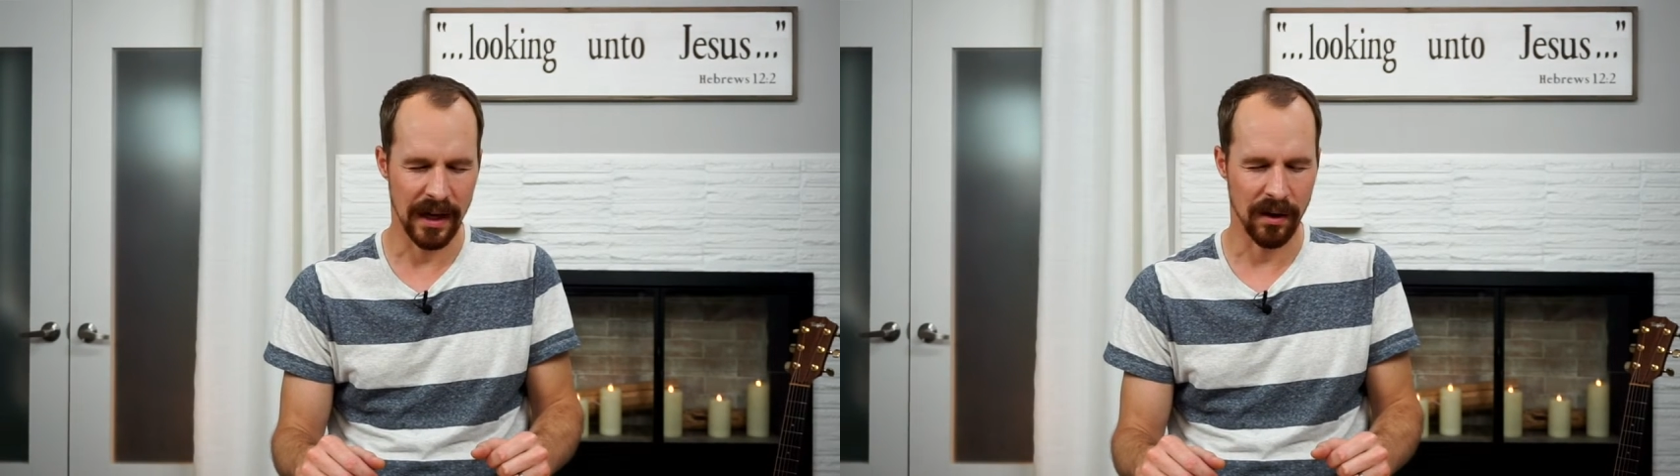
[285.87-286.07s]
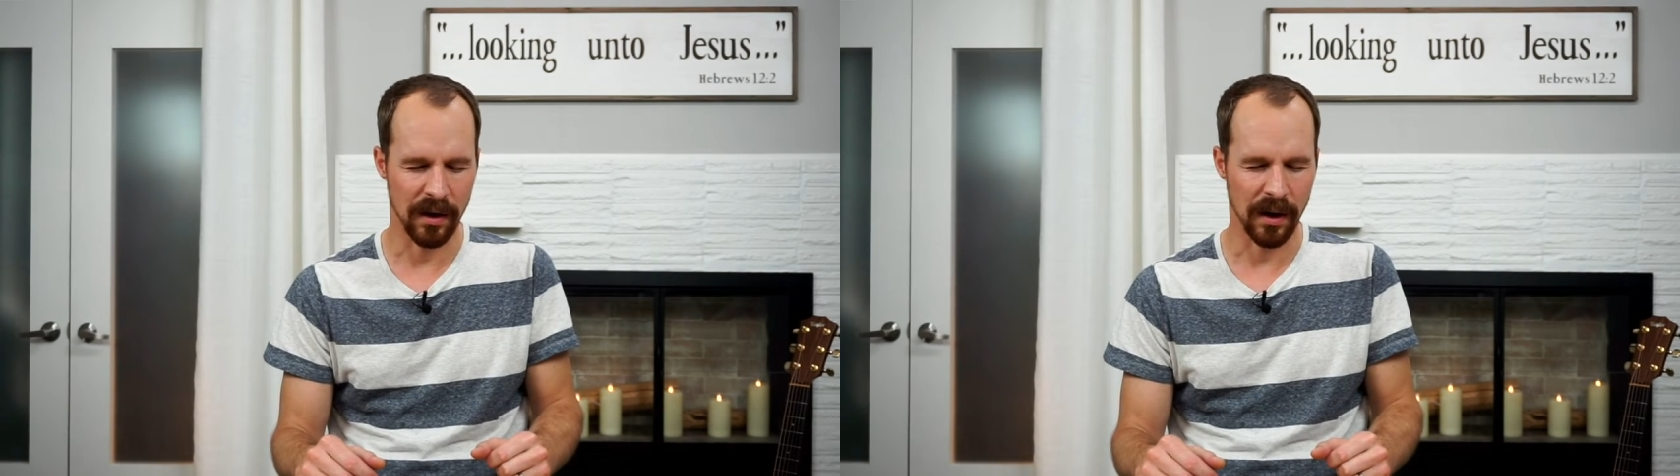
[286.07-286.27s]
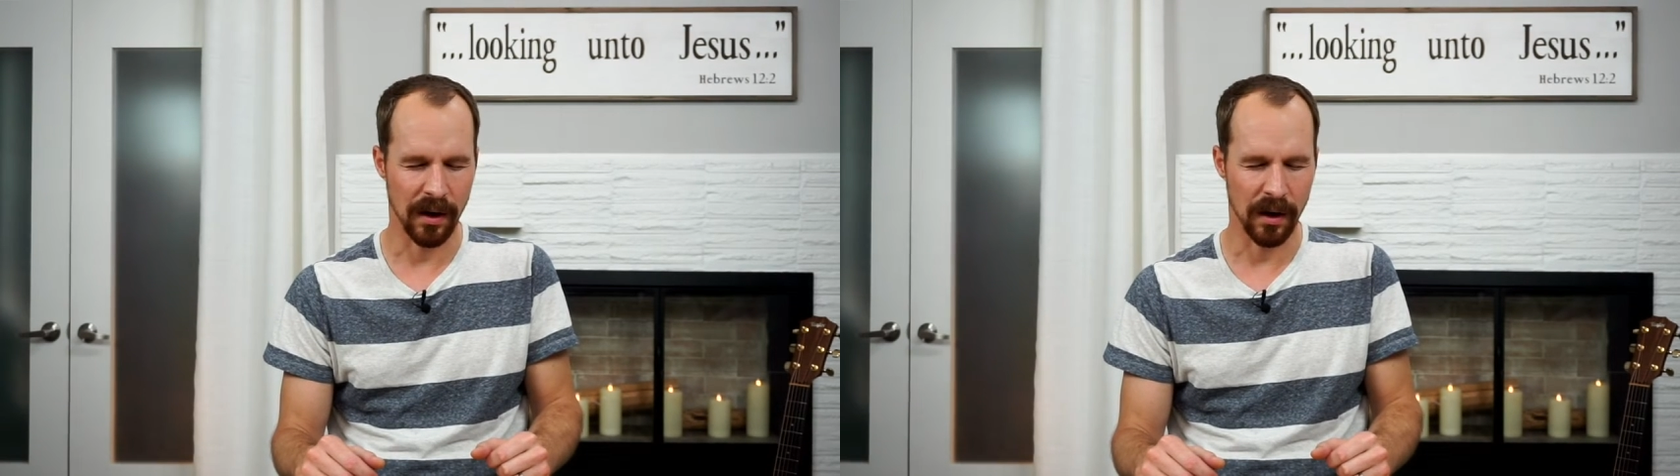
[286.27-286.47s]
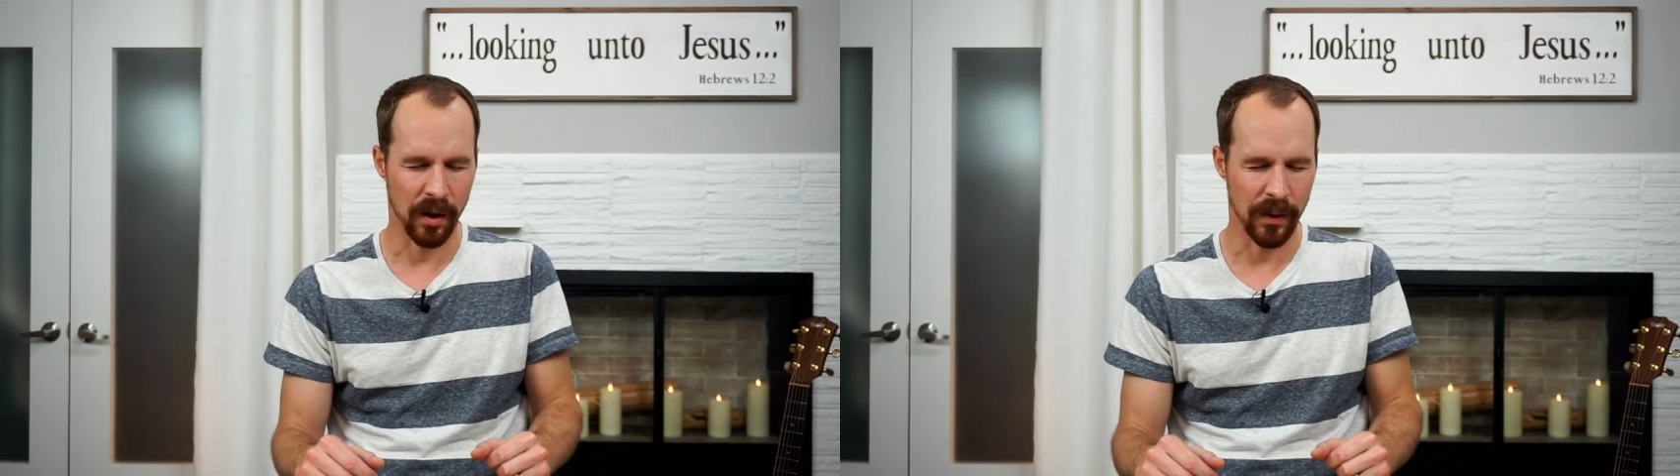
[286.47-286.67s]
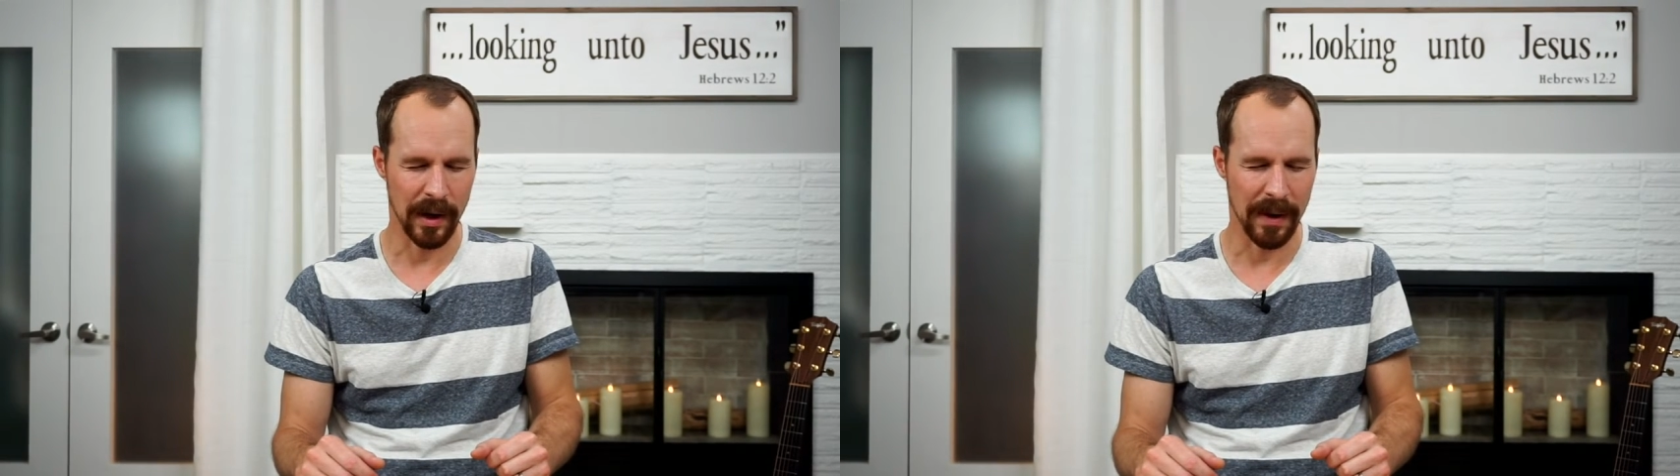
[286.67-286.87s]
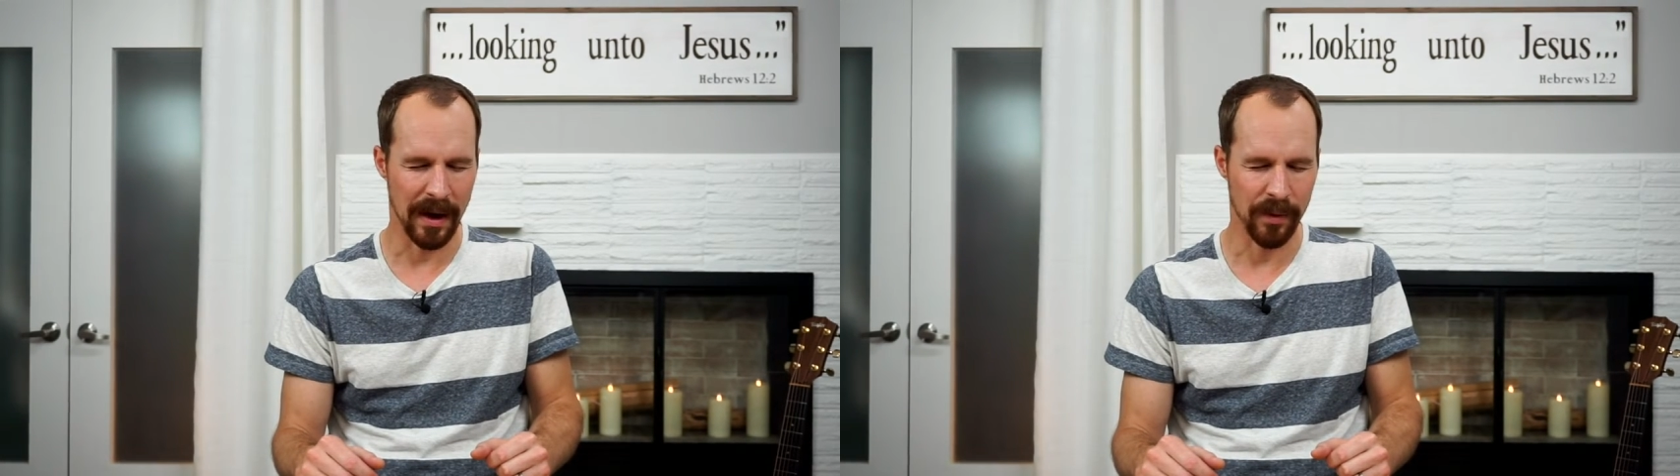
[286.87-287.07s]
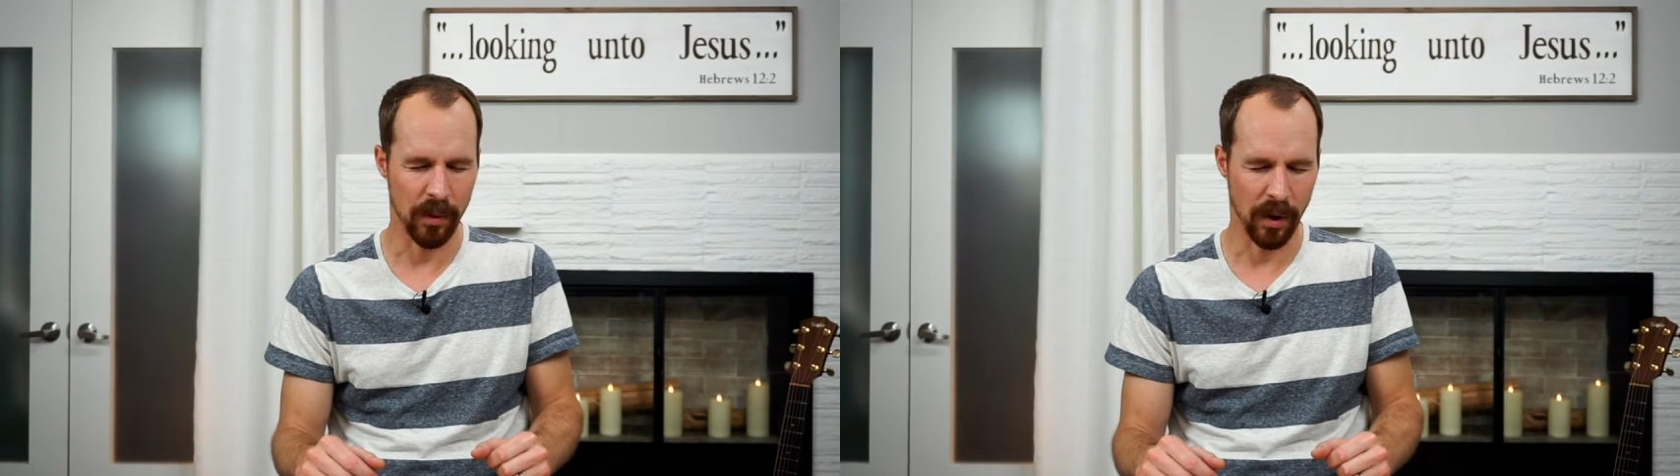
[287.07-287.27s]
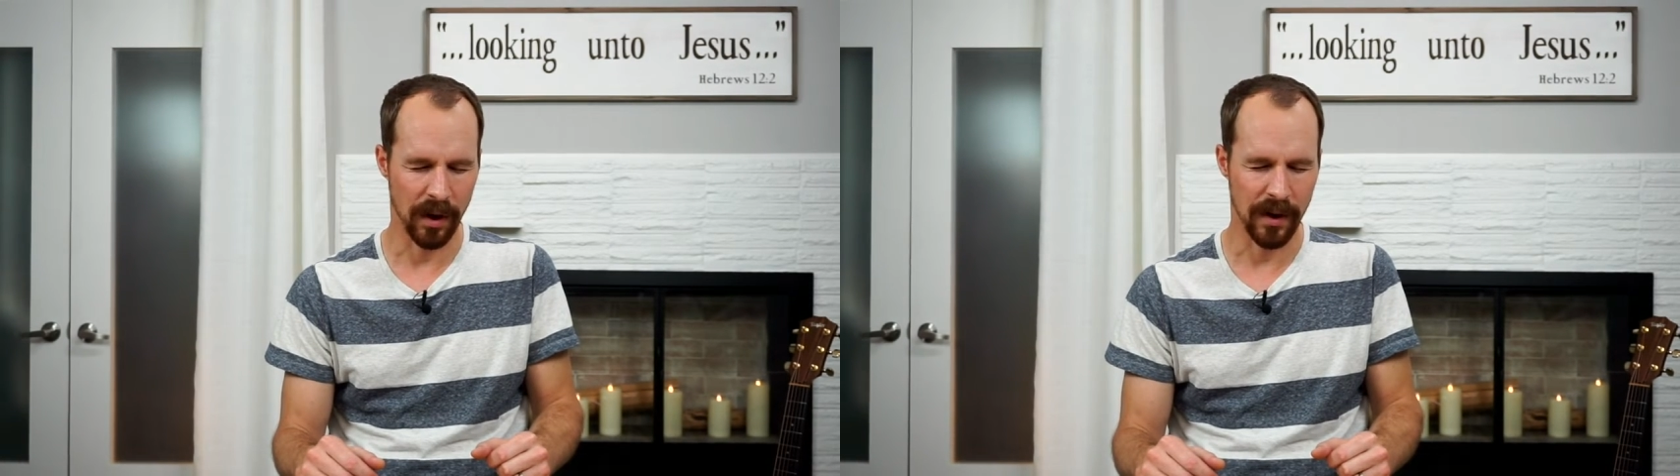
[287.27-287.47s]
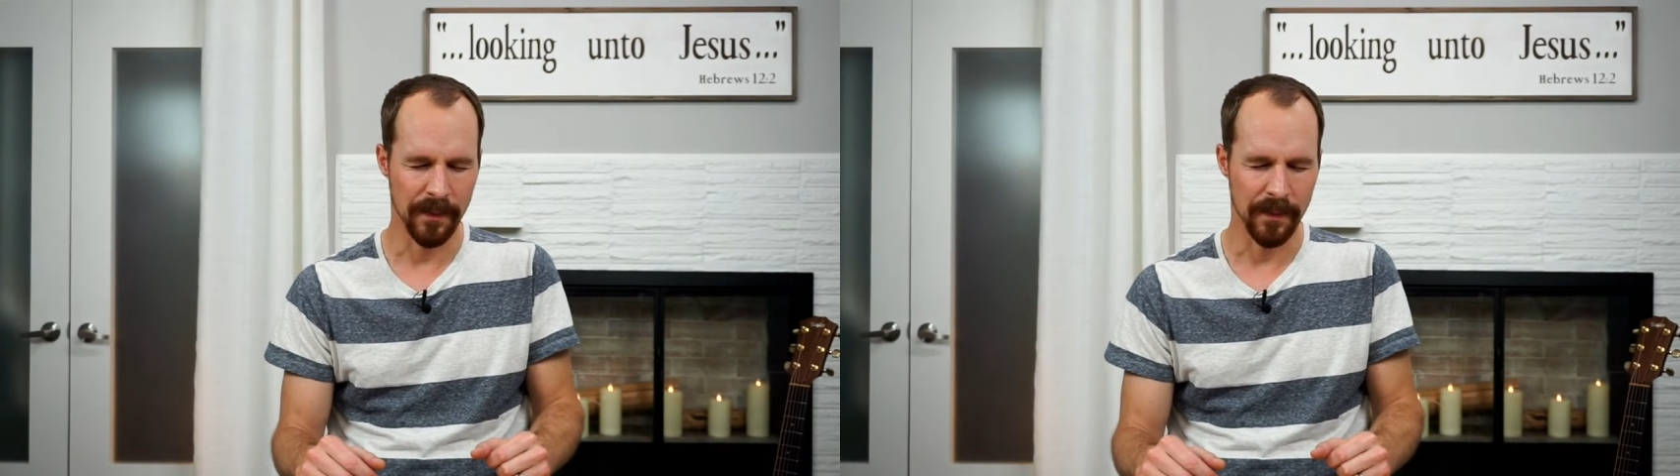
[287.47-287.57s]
are going about the work